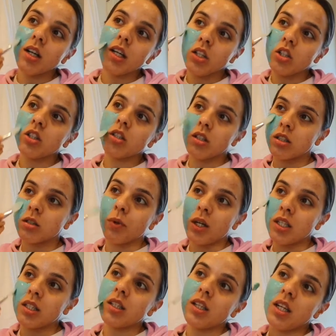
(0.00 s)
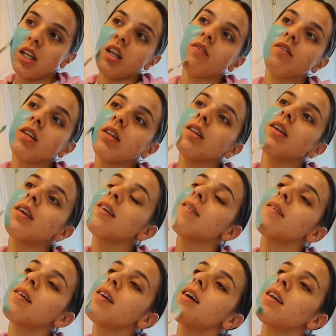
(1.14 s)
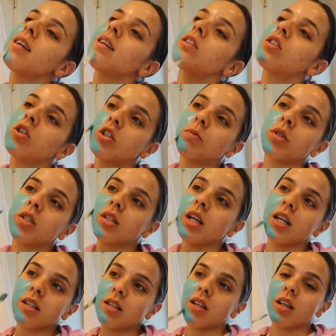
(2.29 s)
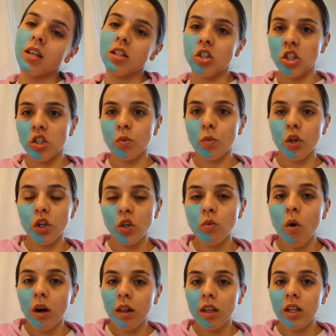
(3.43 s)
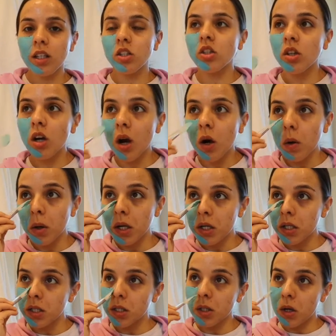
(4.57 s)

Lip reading: it just spreads it evenly and it goes precisely just where you want it to go. It doesn't